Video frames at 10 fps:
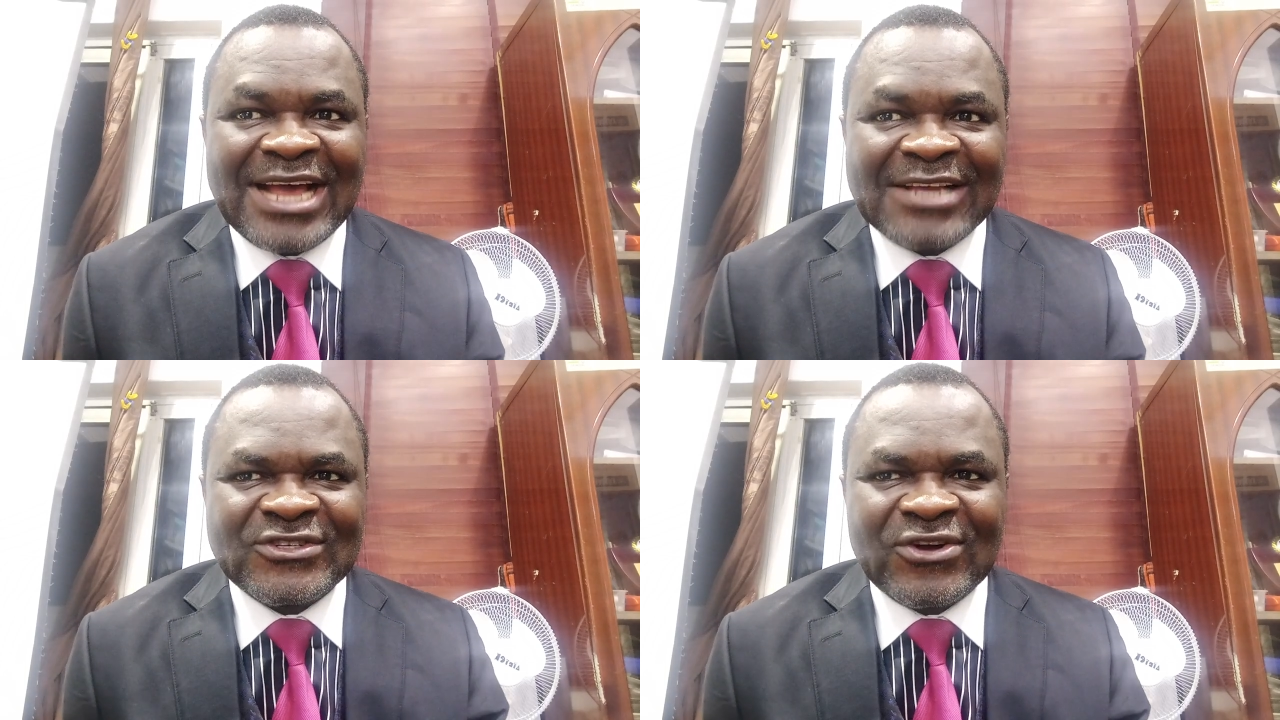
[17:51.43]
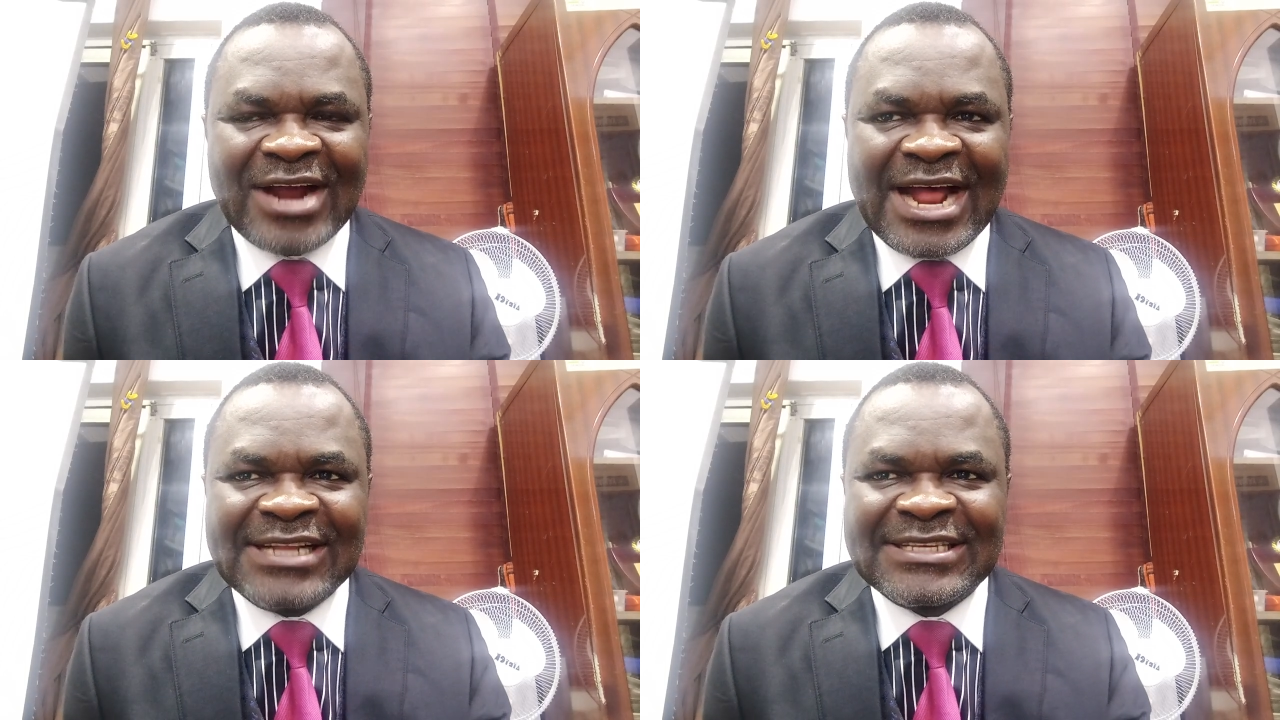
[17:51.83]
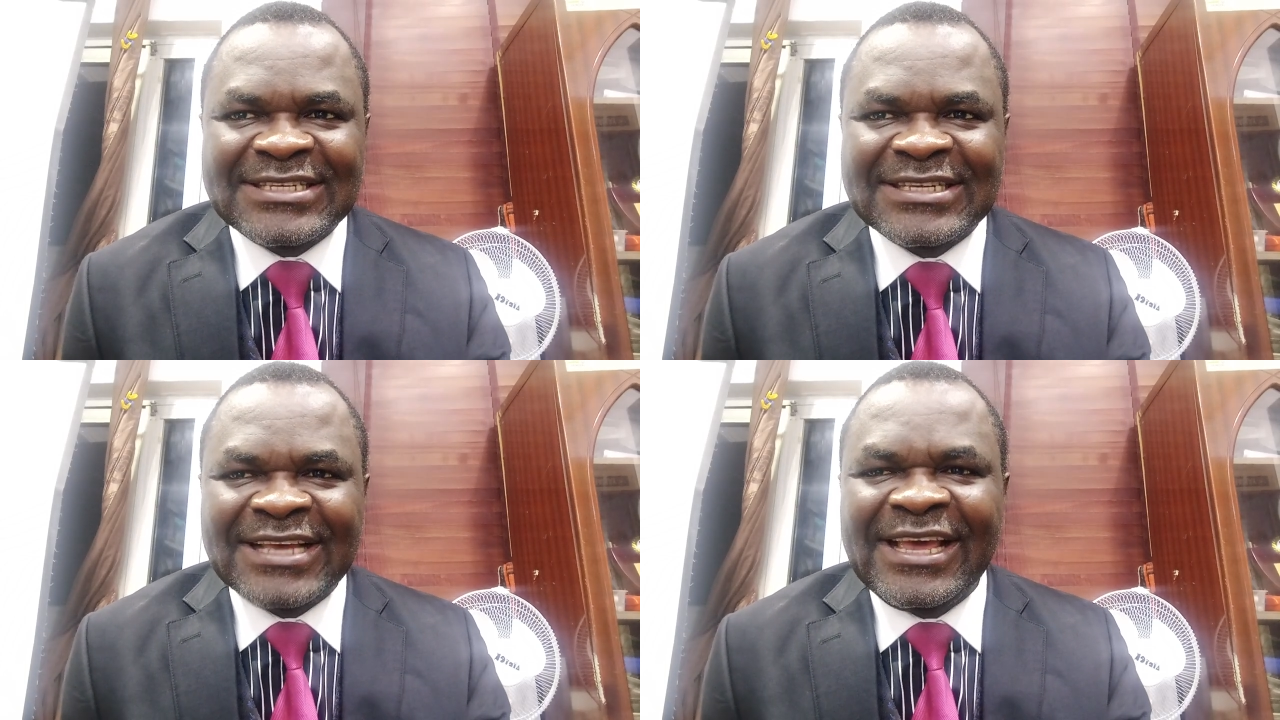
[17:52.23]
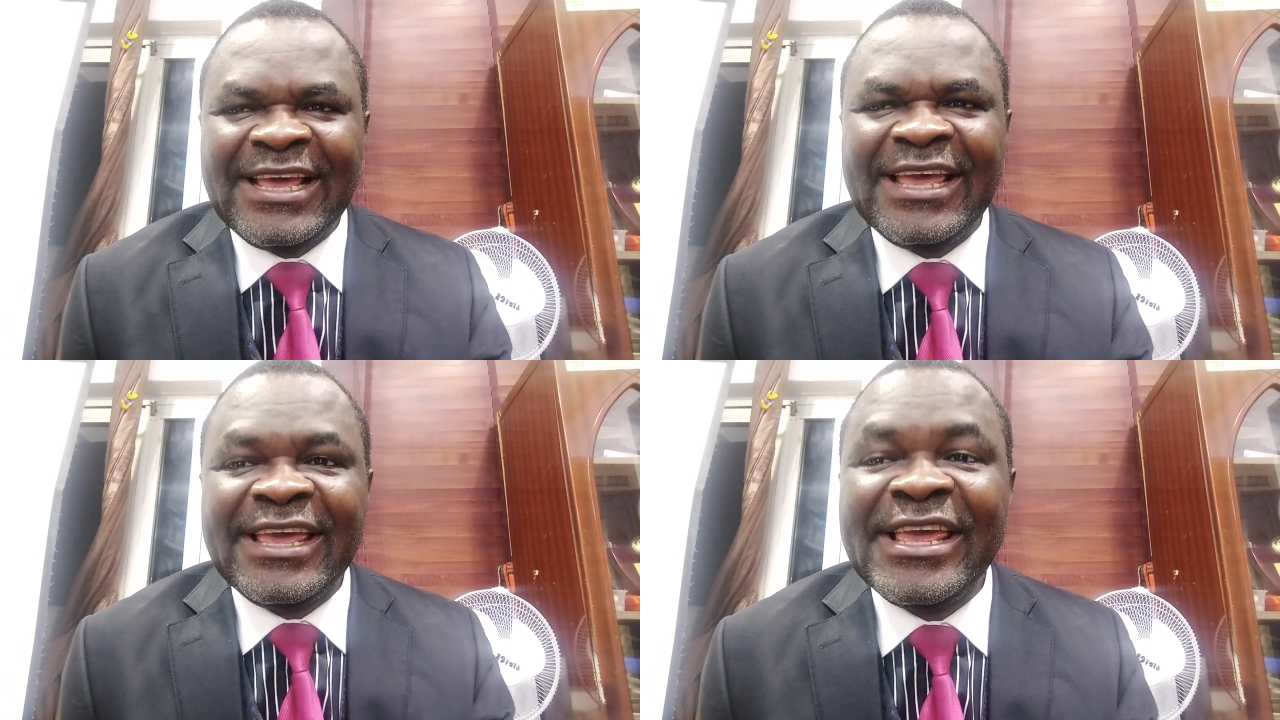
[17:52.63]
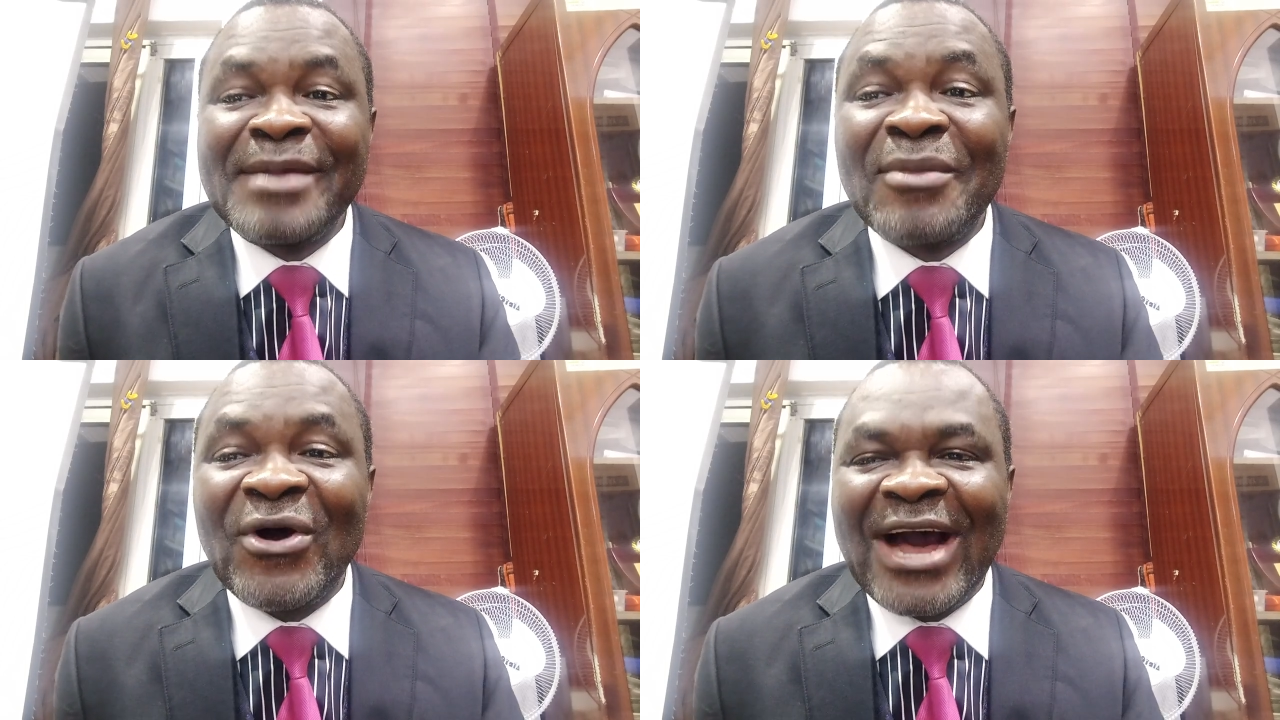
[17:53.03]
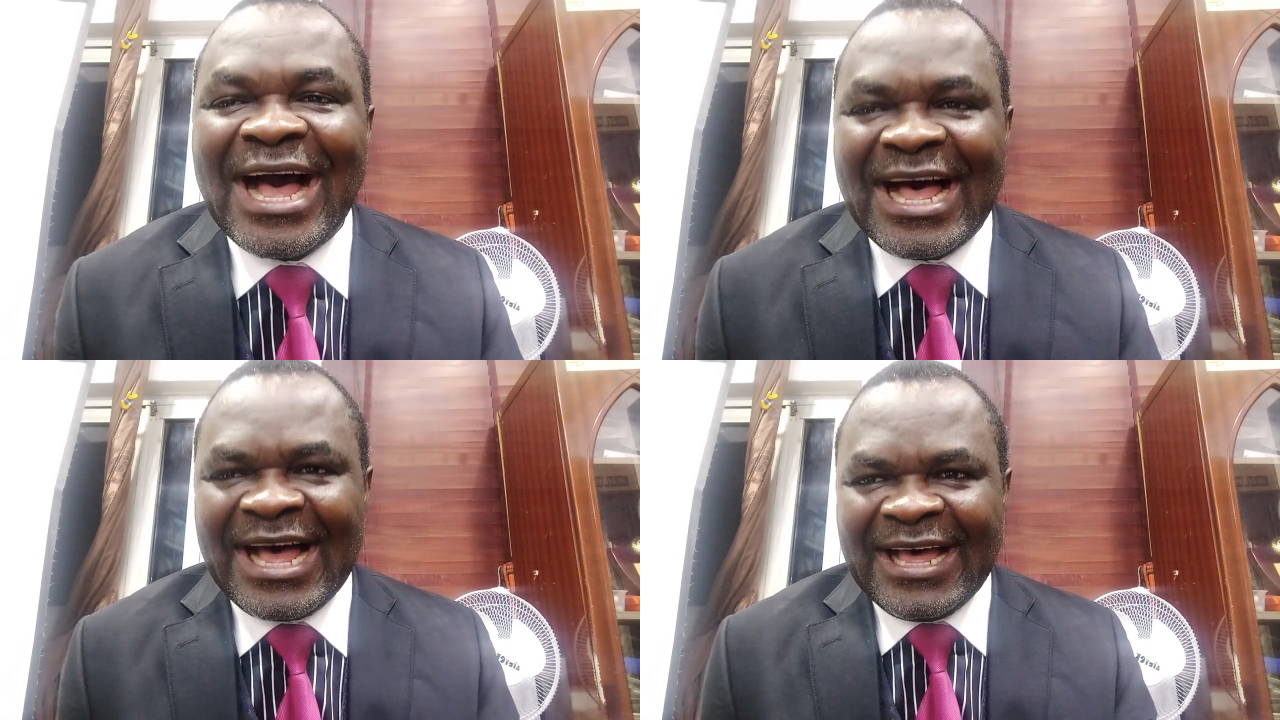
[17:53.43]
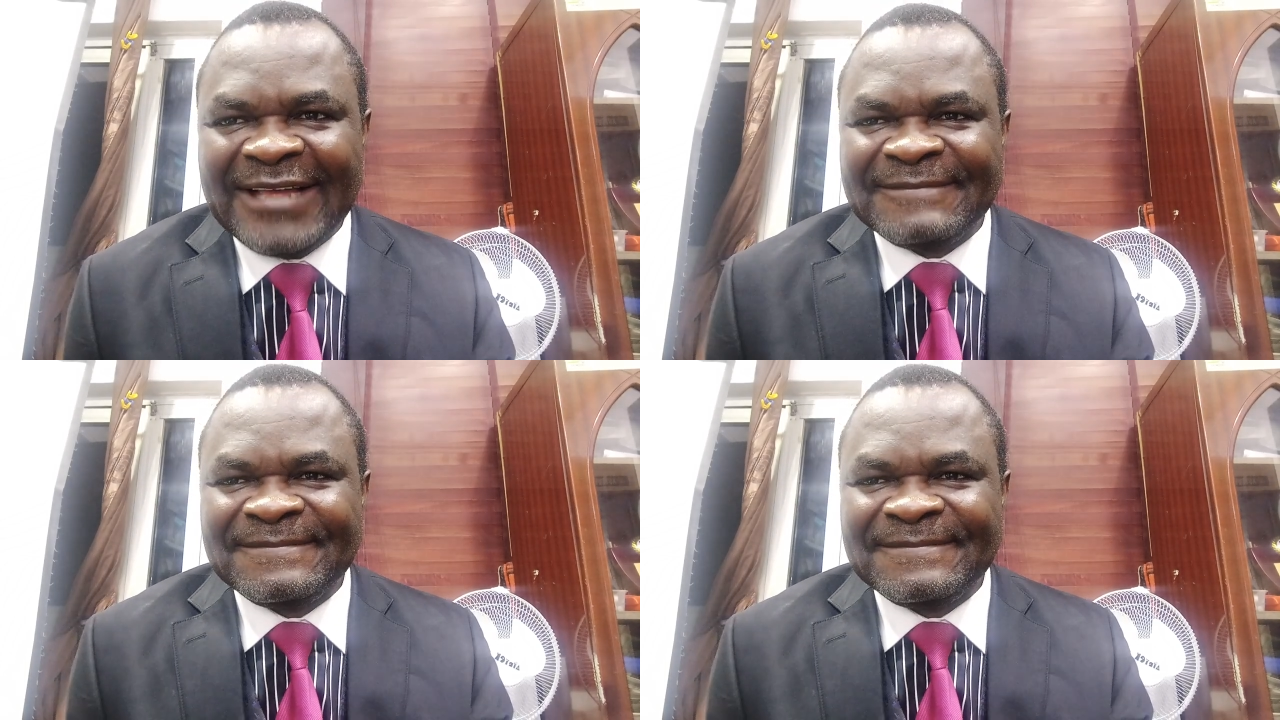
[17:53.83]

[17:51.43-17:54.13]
that surrounds him or her